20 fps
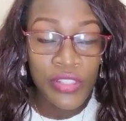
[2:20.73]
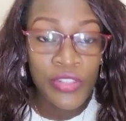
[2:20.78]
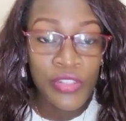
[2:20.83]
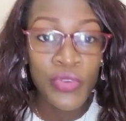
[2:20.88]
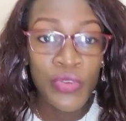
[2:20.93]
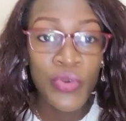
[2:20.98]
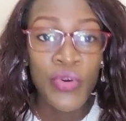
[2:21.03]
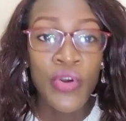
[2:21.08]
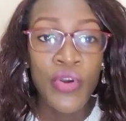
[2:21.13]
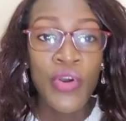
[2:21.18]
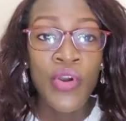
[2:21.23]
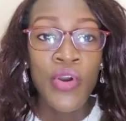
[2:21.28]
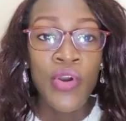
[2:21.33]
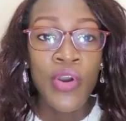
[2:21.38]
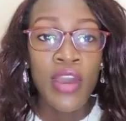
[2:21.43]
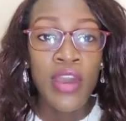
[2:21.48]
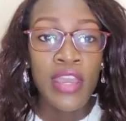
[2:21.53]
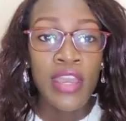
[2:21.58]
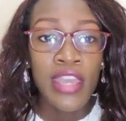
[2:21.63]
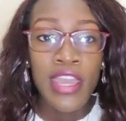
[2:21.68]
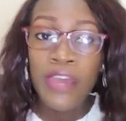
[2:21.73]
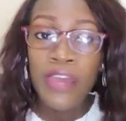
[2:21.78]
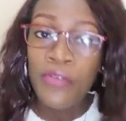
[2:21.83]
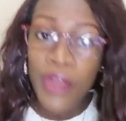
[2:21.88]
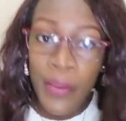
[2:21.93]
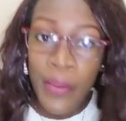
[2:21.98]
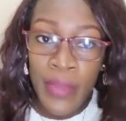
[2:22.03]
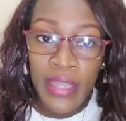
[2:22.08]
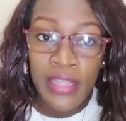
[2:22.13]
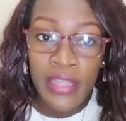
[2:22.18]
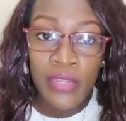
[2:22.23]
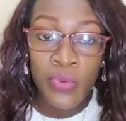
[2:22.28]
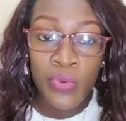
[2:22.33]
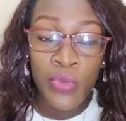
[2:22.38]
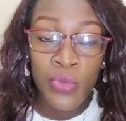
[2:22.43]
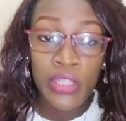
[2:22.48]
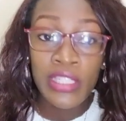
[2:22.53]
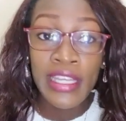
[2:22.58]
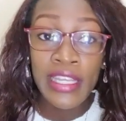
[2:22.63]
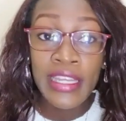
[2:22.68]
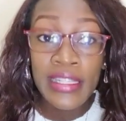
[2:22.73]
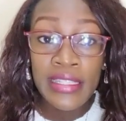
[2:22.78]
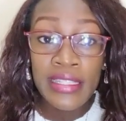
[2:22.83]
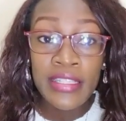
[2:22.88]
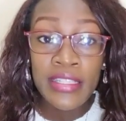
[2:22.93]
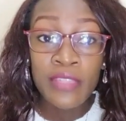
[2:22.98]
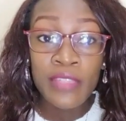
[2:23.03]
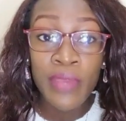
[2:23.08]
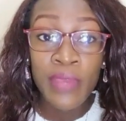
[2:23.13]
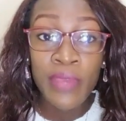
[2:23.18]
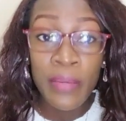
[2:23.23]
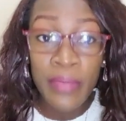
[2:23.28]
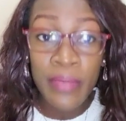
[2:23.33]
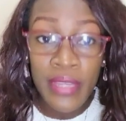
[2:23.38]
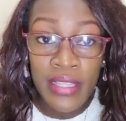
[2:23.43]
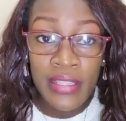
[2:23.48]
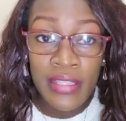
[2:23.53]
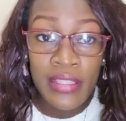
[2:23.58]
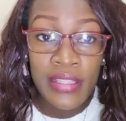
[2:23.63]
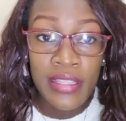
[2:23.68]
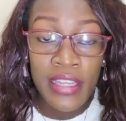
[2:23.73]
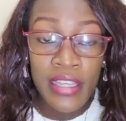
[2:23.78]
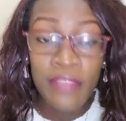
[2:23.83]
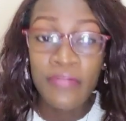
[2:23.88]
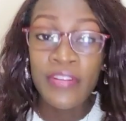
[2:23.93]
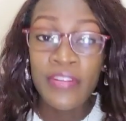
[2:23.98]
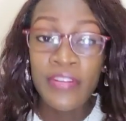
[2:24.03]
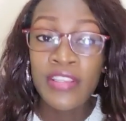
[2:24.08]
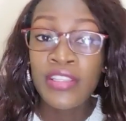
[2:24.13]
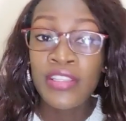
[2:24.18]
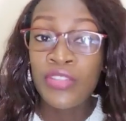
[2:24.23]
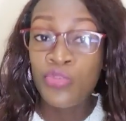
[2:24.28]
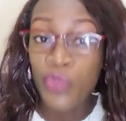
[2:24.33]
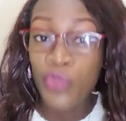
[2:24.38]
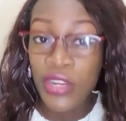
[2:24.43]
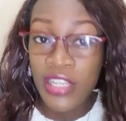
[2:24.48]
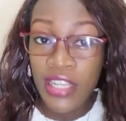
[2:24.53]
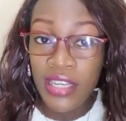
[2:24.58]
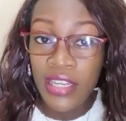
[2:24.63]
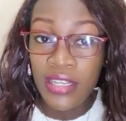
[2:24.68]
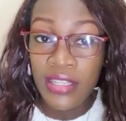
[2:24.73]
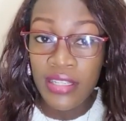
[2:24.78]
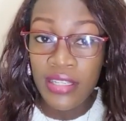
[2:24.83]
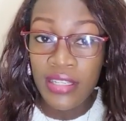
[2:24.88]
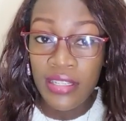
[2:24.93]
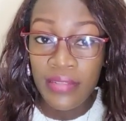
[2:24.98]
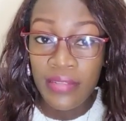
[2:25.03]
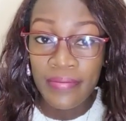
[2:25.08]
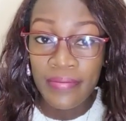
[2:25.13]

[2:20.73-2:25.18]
So a rabbit will eat its babies if it's threatened.